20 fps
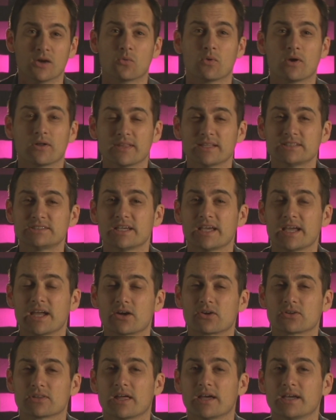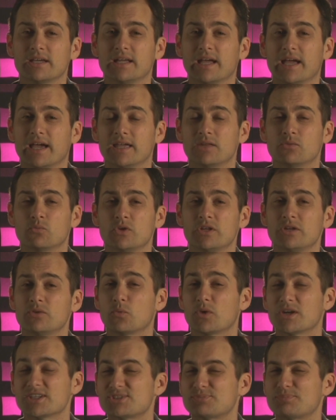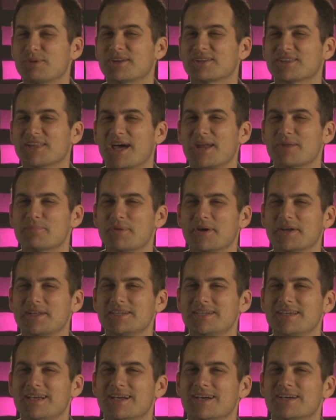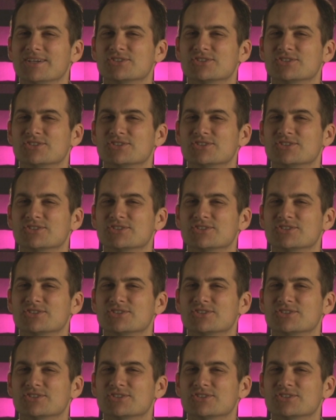Well, that's a hair light, and we didn't want to spend a lot of money,